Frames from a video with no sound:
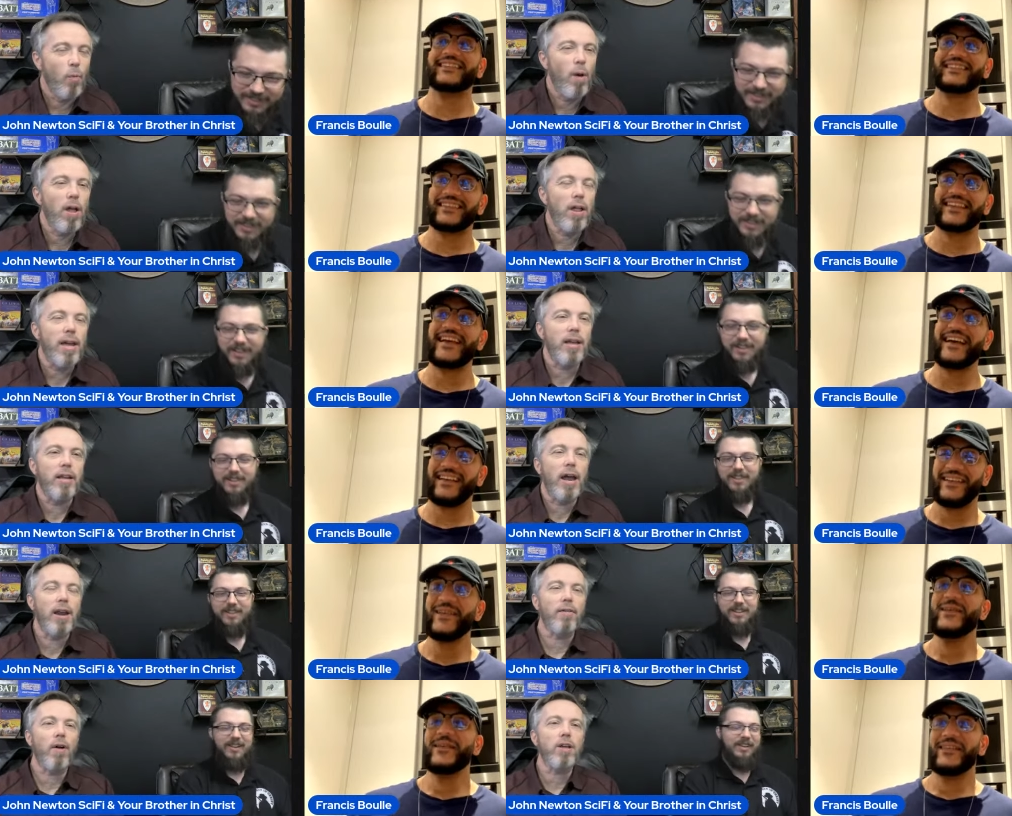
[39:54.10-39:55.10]
Speaker 1: well, it,
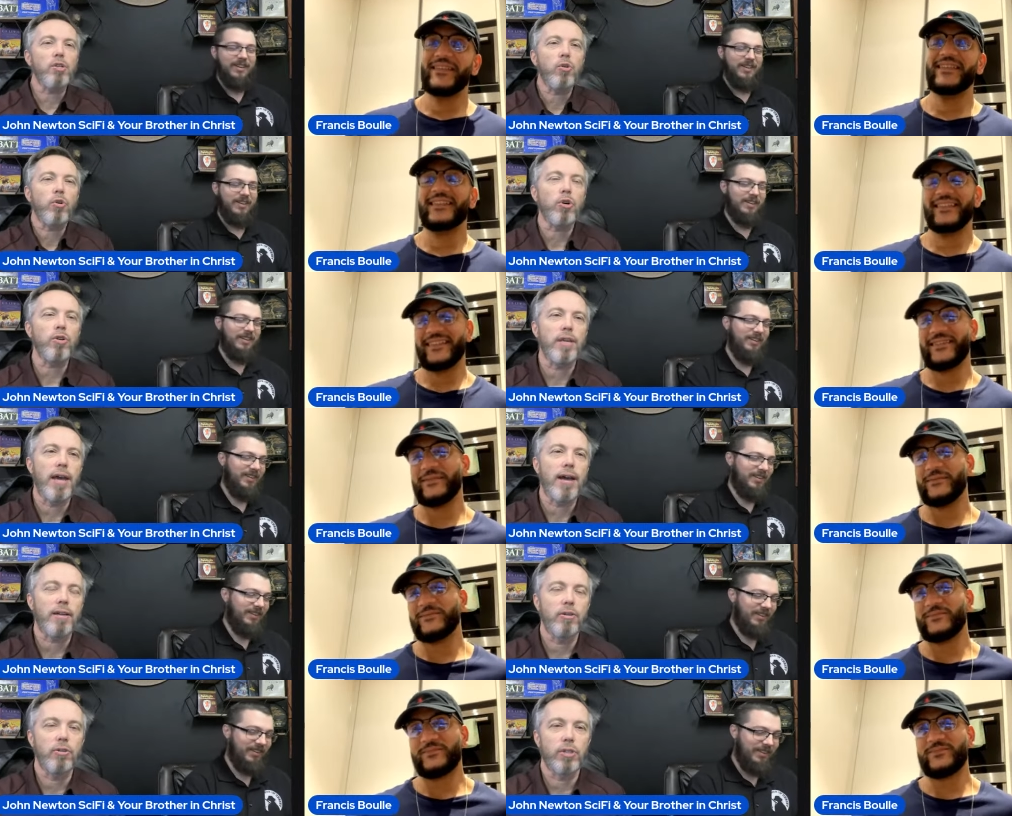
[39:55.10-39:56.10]
and I also heard the
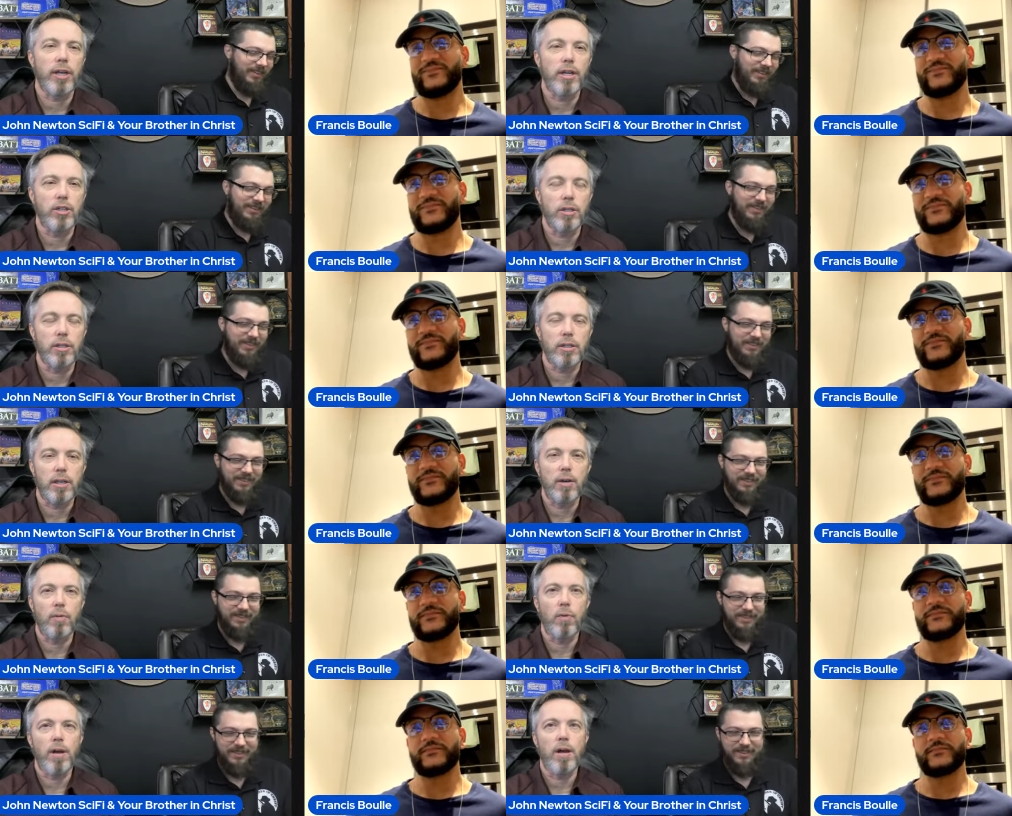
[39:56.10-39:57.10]
accusation to
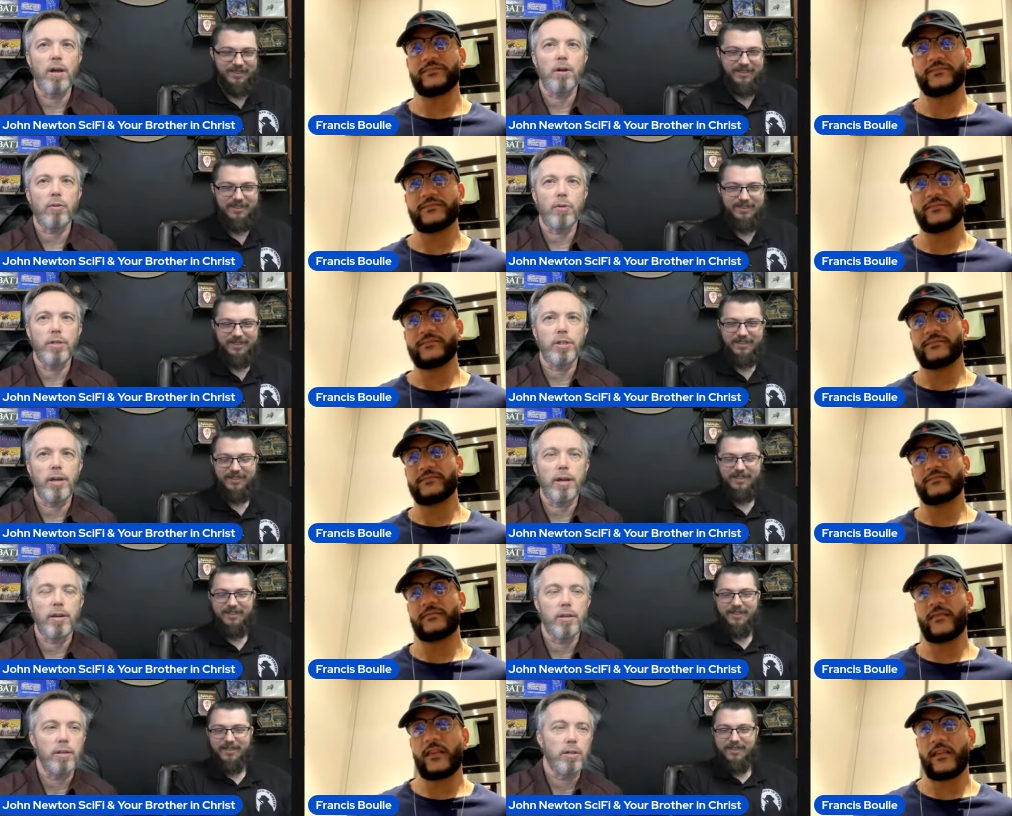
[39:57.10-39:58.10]
say, well,
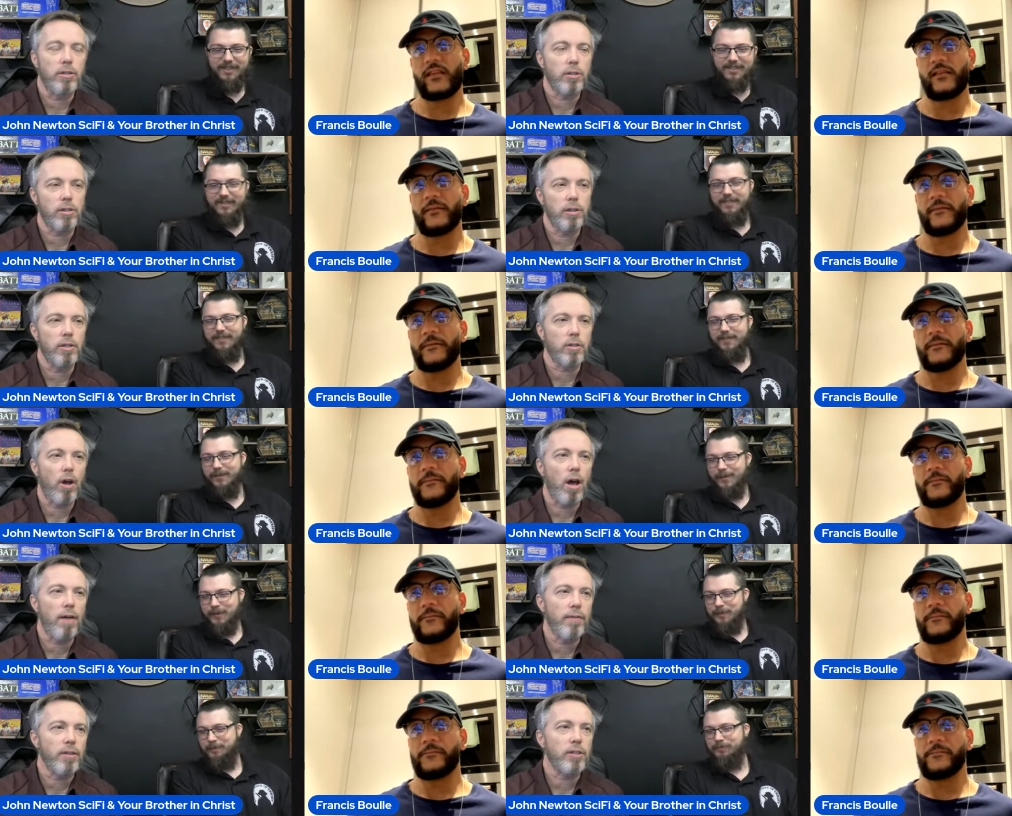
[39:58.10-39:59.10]
Christianity is is
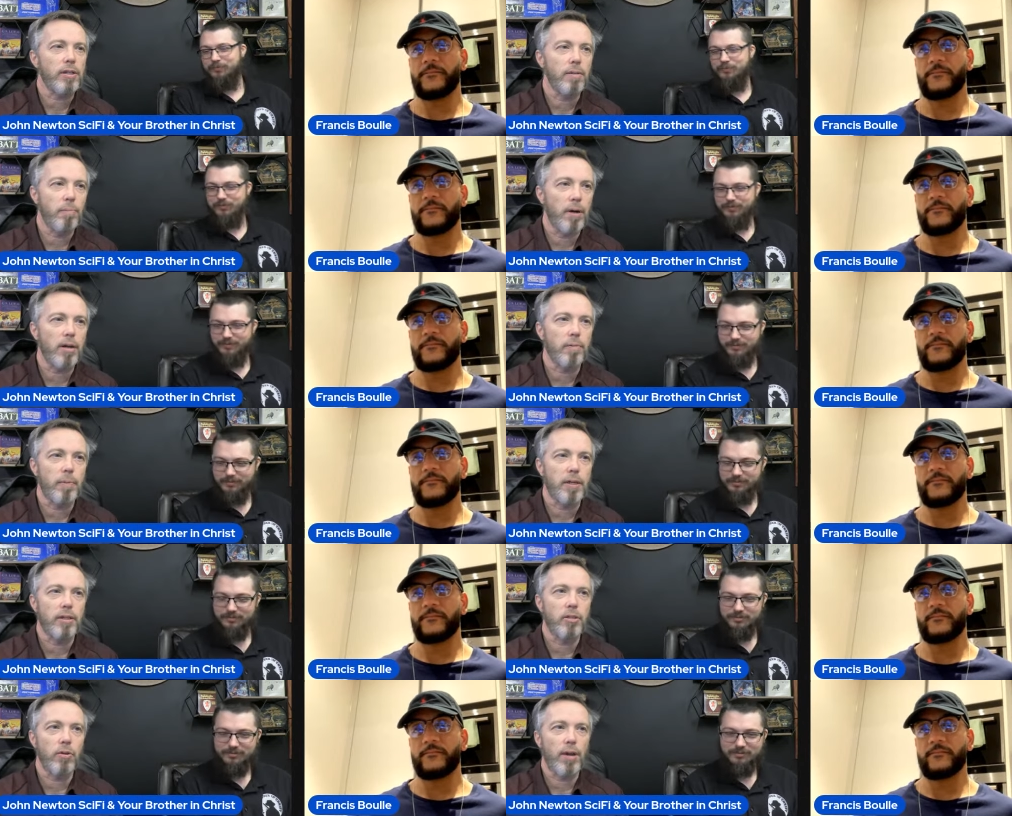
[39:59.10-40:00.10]
obviously bunk
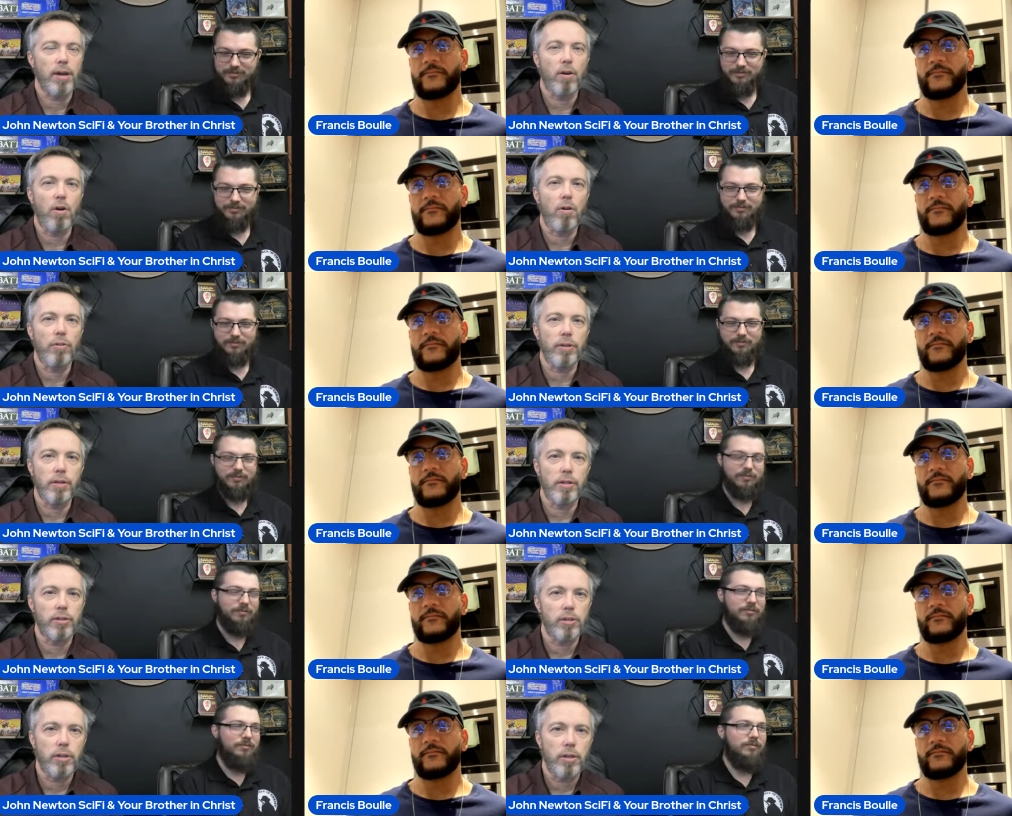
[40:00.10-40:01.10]
because you had all
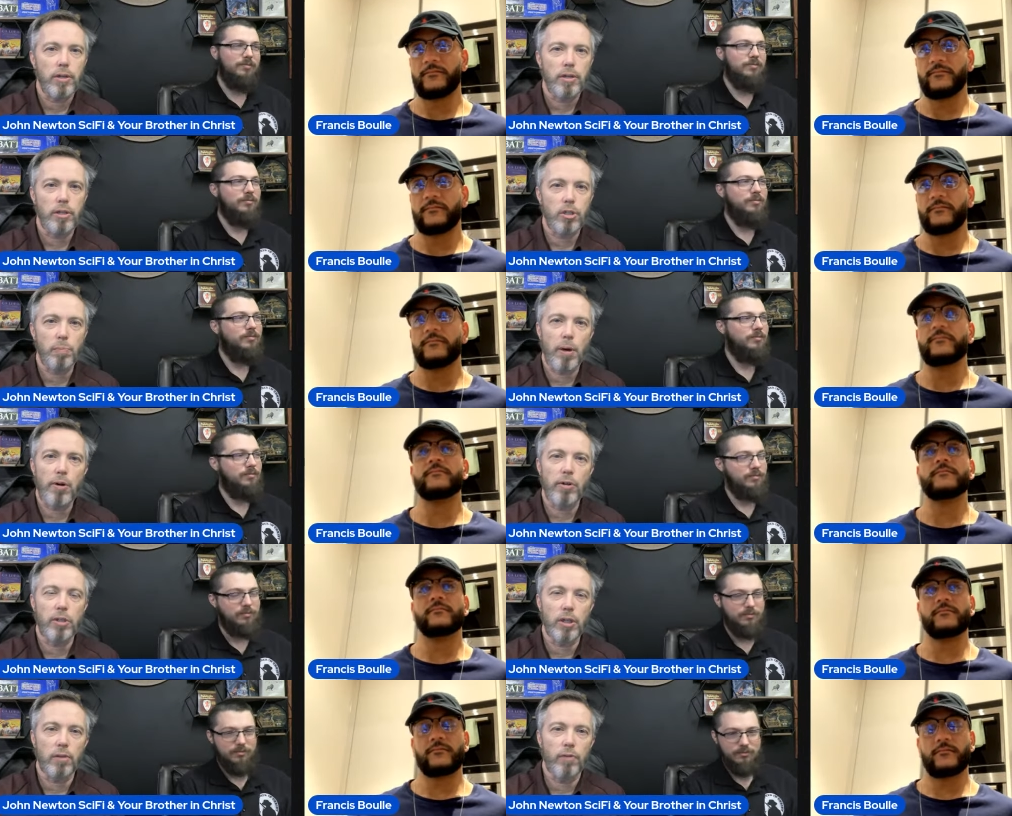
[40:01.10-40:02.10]
these
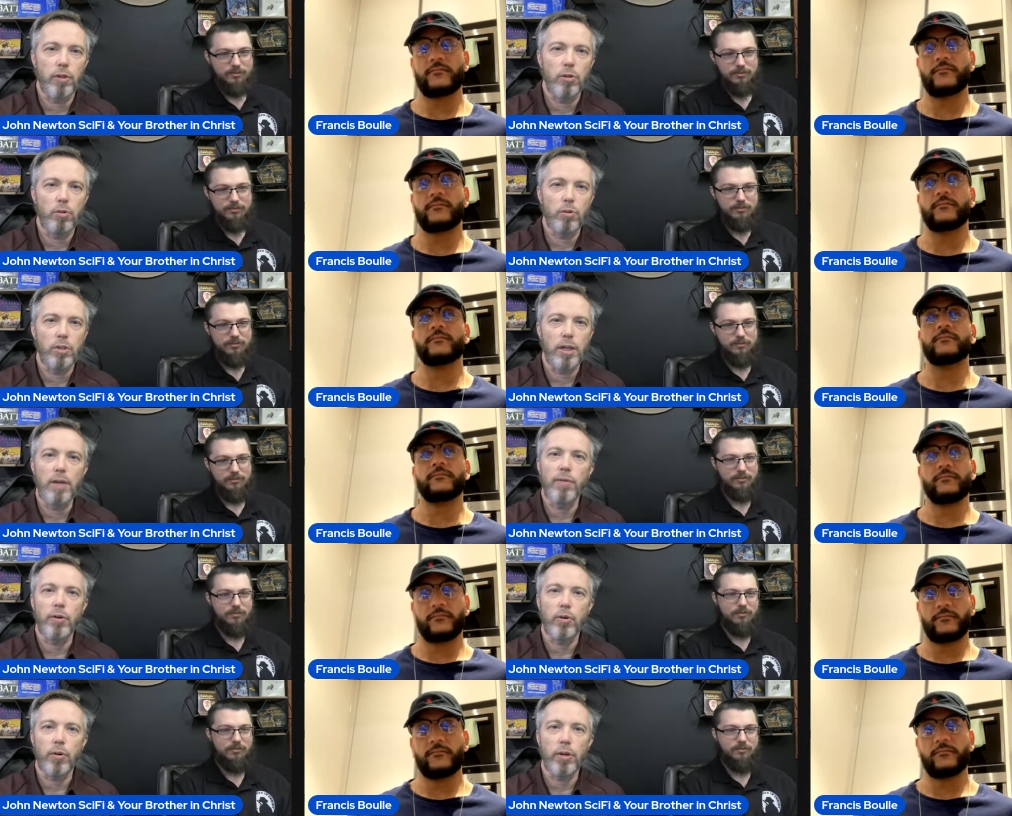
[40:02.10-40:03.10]
disparaging views
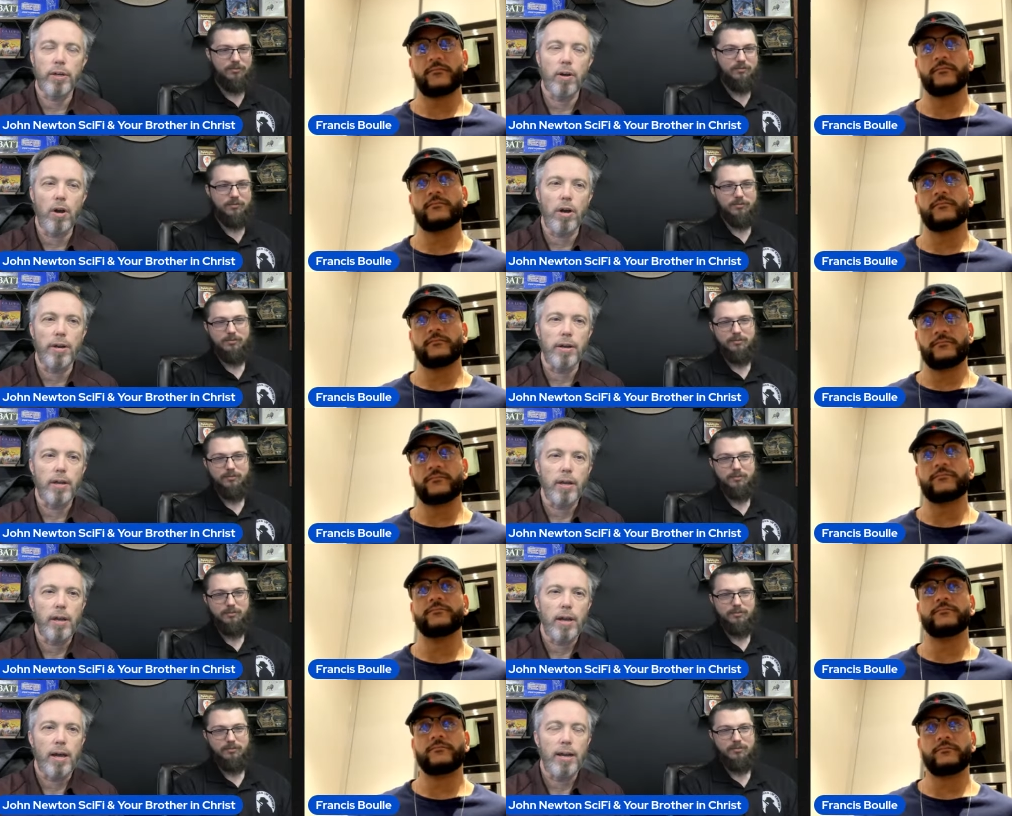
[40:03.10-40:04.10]
even early on.
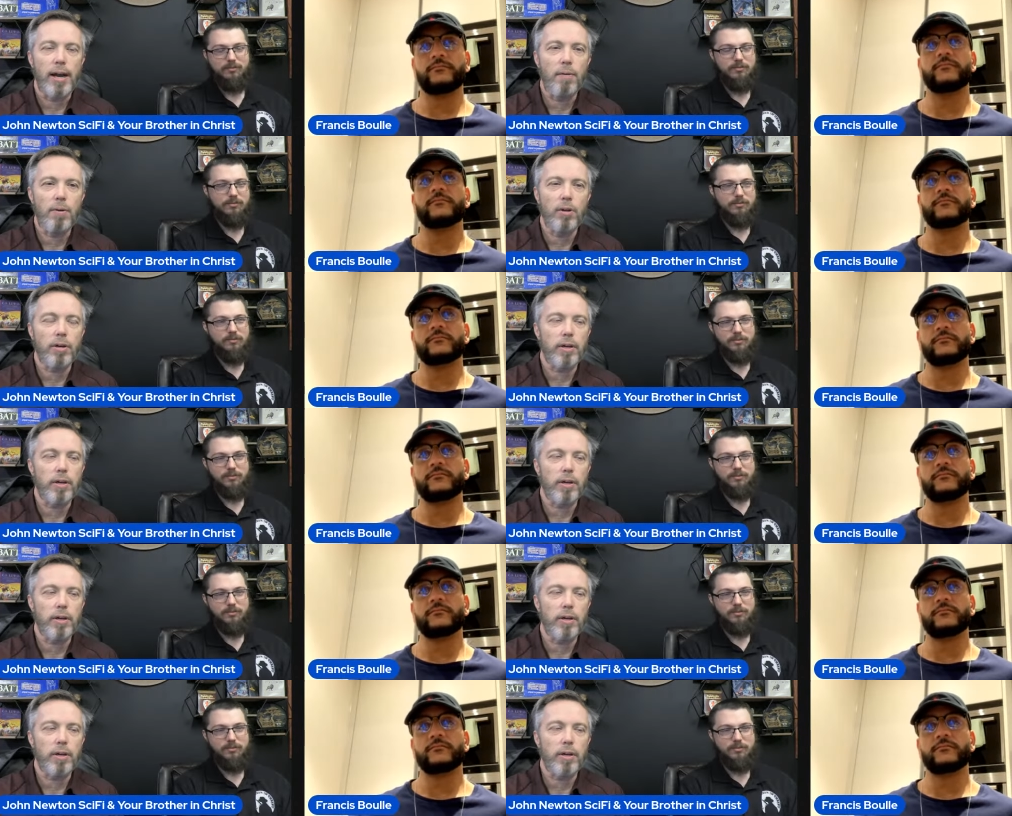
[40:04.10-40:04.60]
And I would look